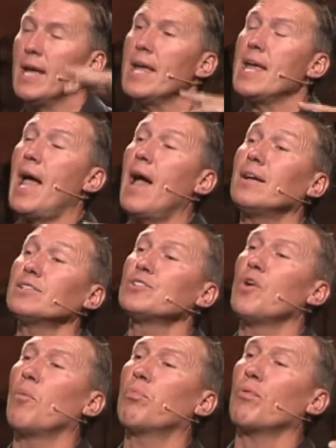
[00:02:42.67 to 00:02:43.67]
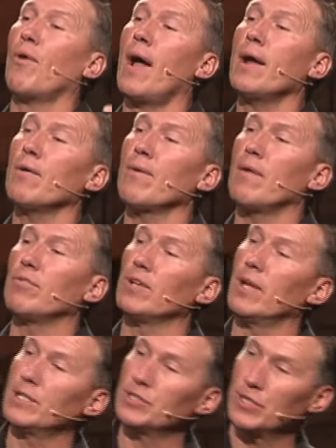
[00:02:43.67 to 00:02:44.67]
He has no prior
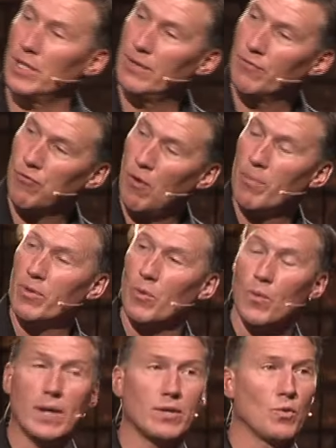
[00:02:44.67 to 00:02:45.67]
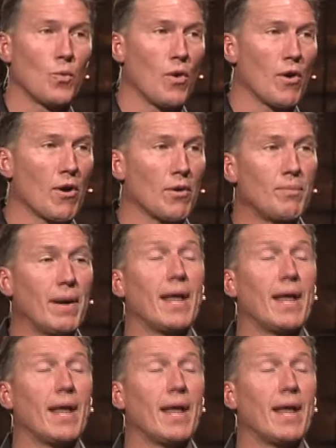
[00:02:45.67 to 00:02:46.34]
revelation from the written word,